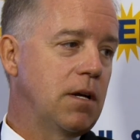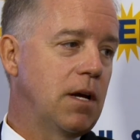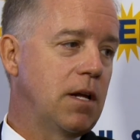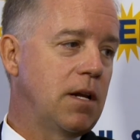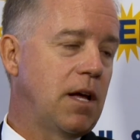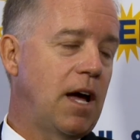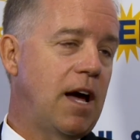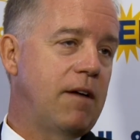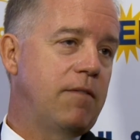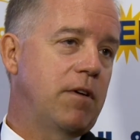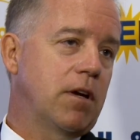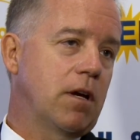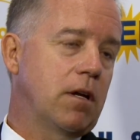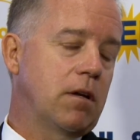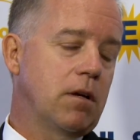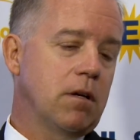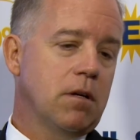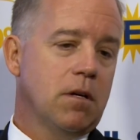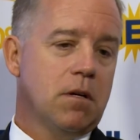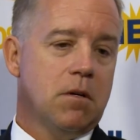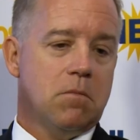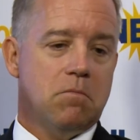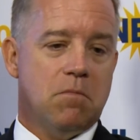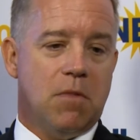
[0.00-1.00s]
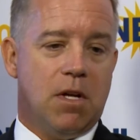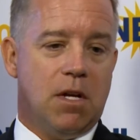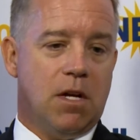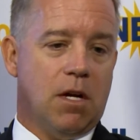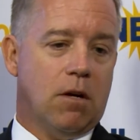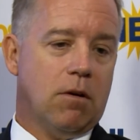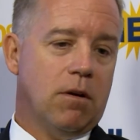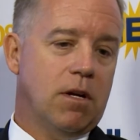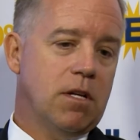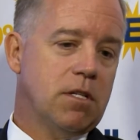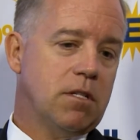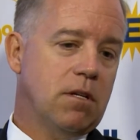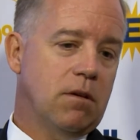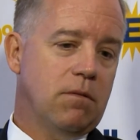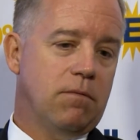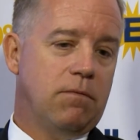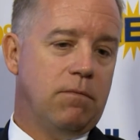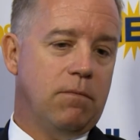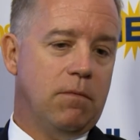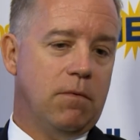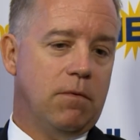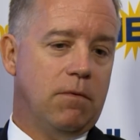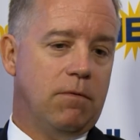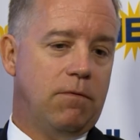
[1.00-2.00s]
And having an increase of
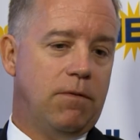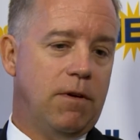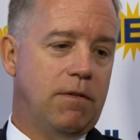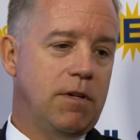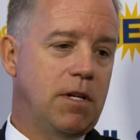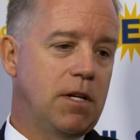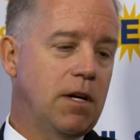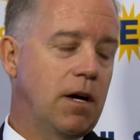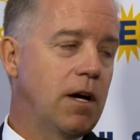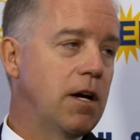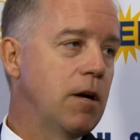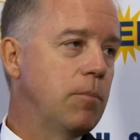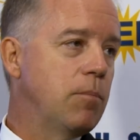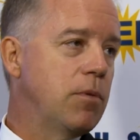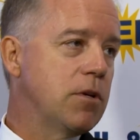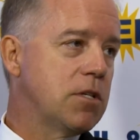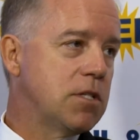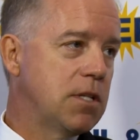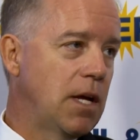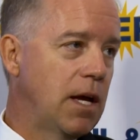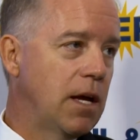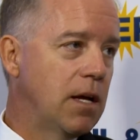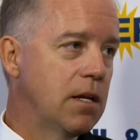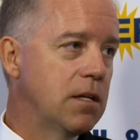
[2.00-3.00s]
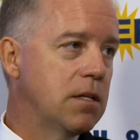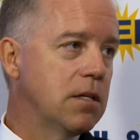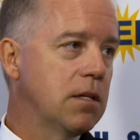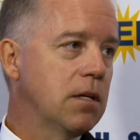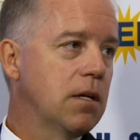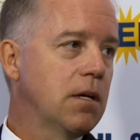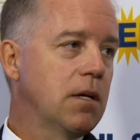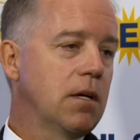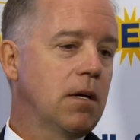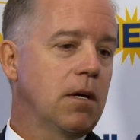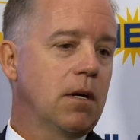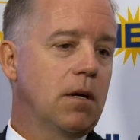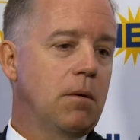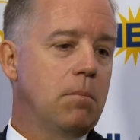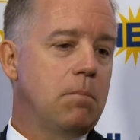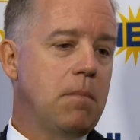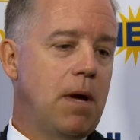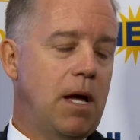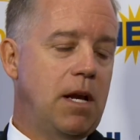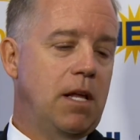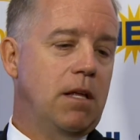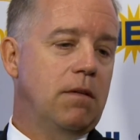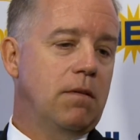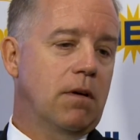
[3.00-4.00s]
50 to 100%,
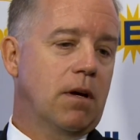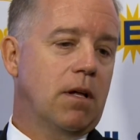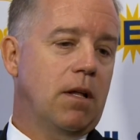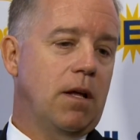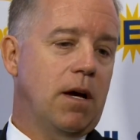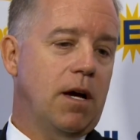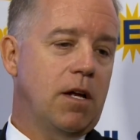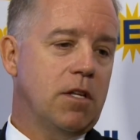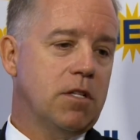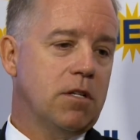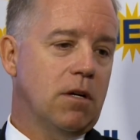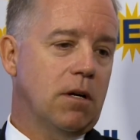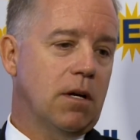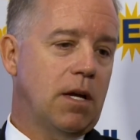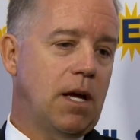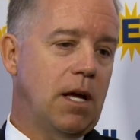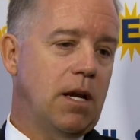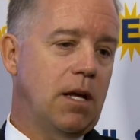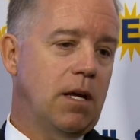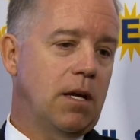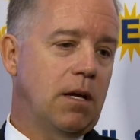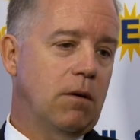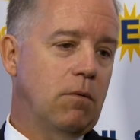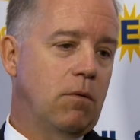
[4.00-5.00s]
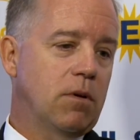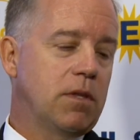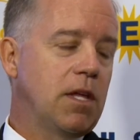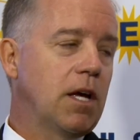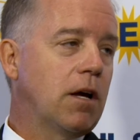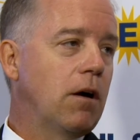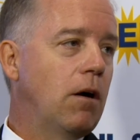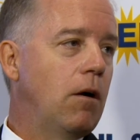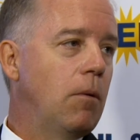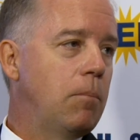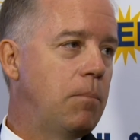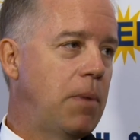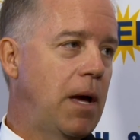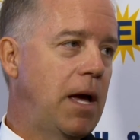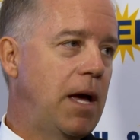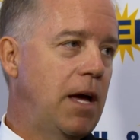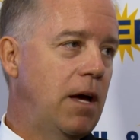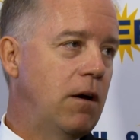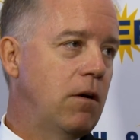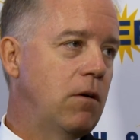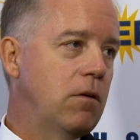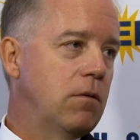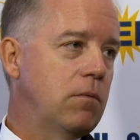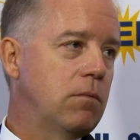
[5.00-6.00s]
many of the clients are getting what they call
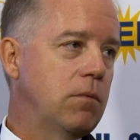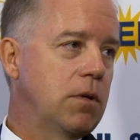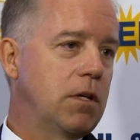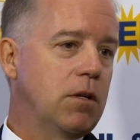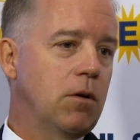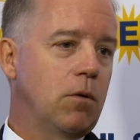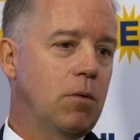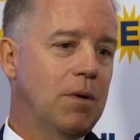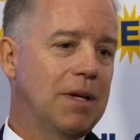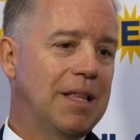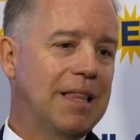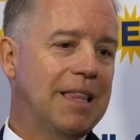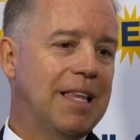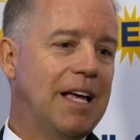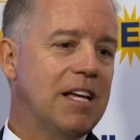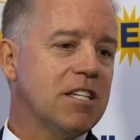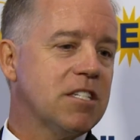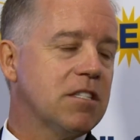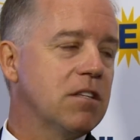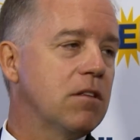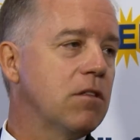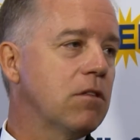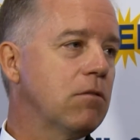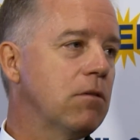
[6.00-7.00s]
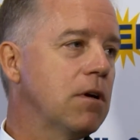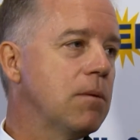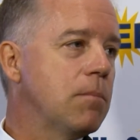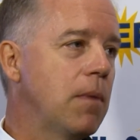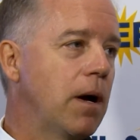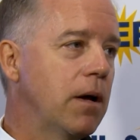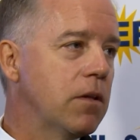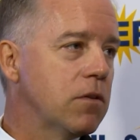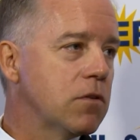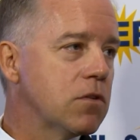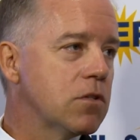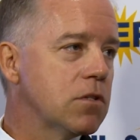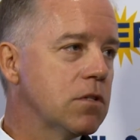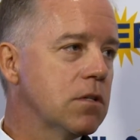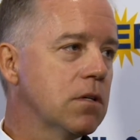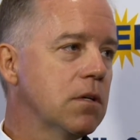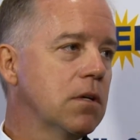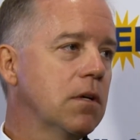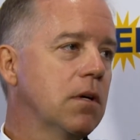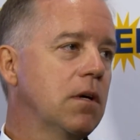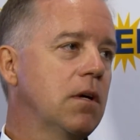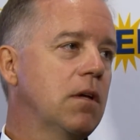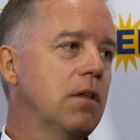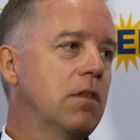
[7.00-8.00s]
payout, less than 3 months.
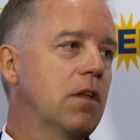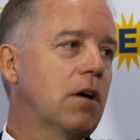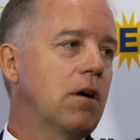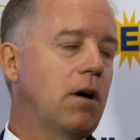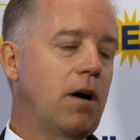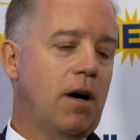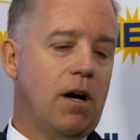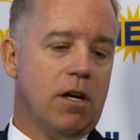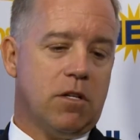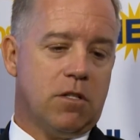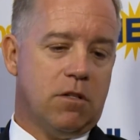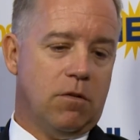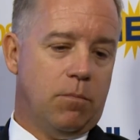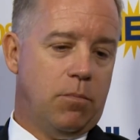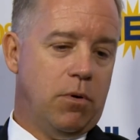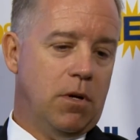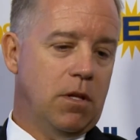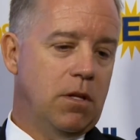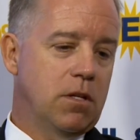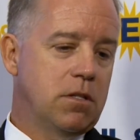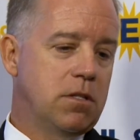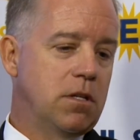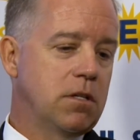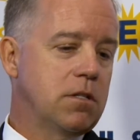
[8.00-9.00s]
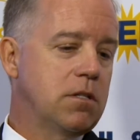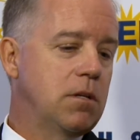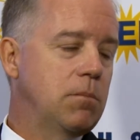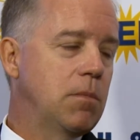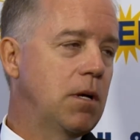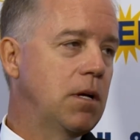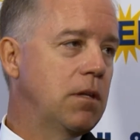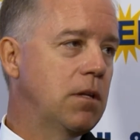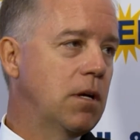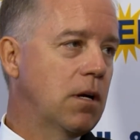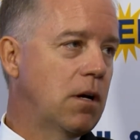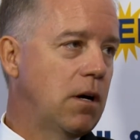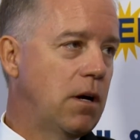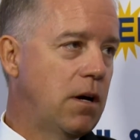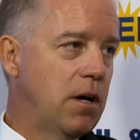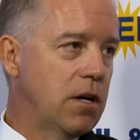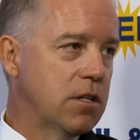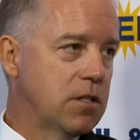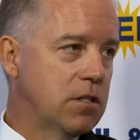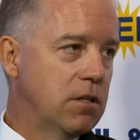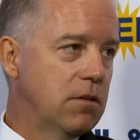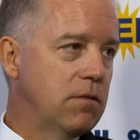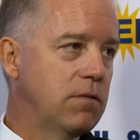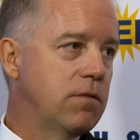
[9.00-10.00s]
The cost of putting the system in, the
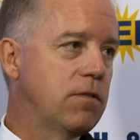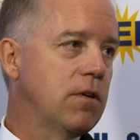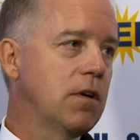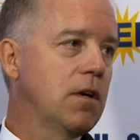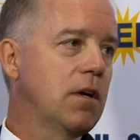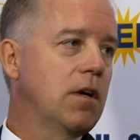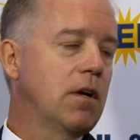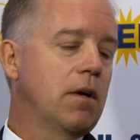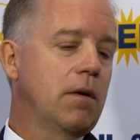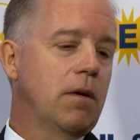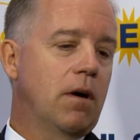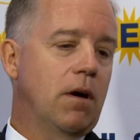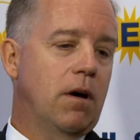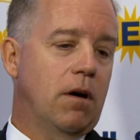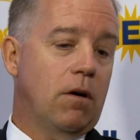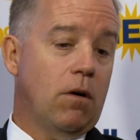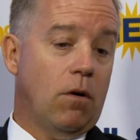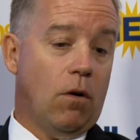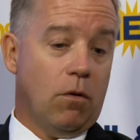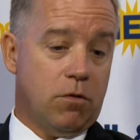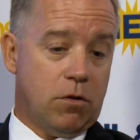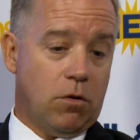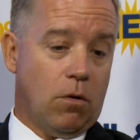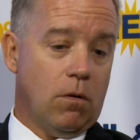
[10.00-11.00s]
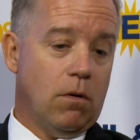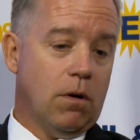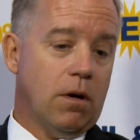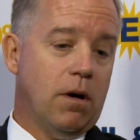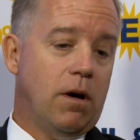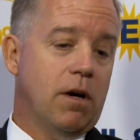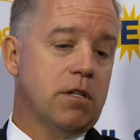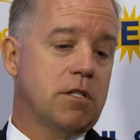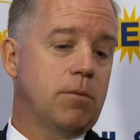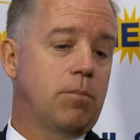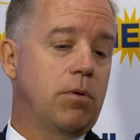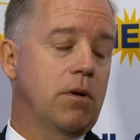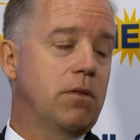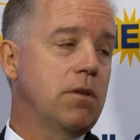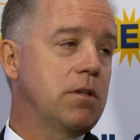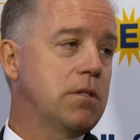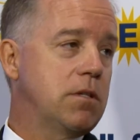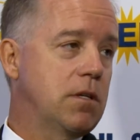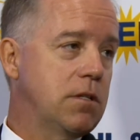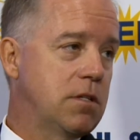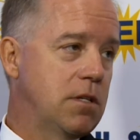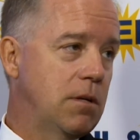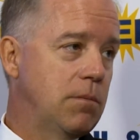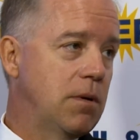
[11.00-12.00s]
cost of, total cost of putting the
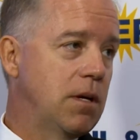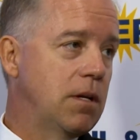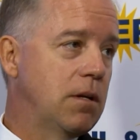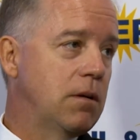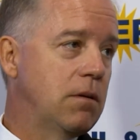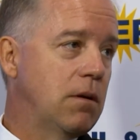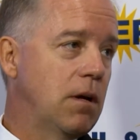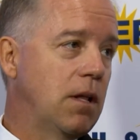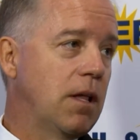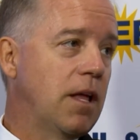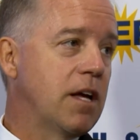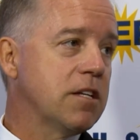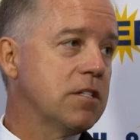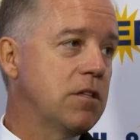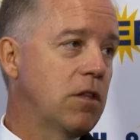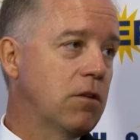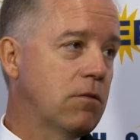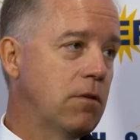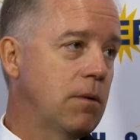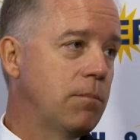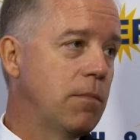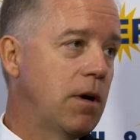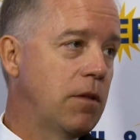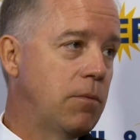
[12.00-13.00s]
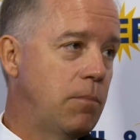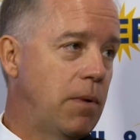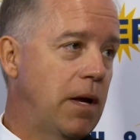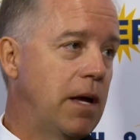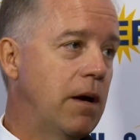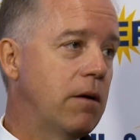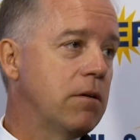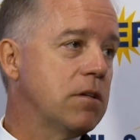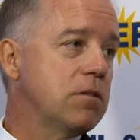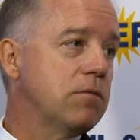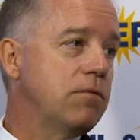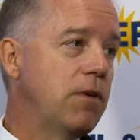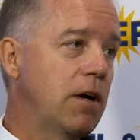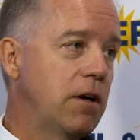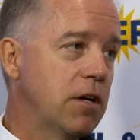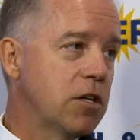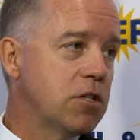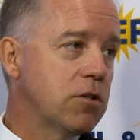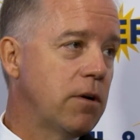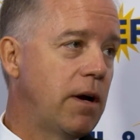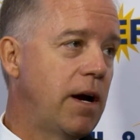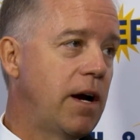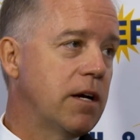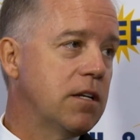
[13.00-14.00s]
system in, less than 3 month payout is very
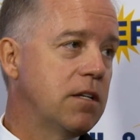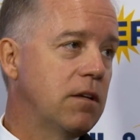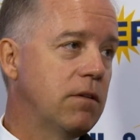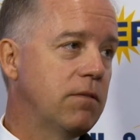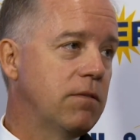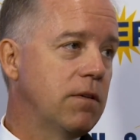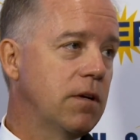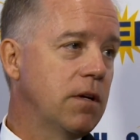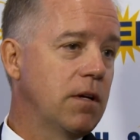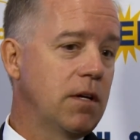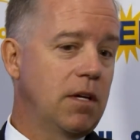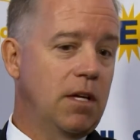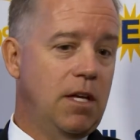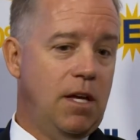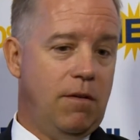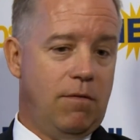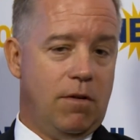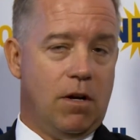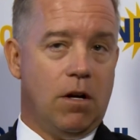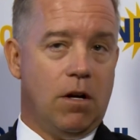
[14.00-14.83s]
attractive, even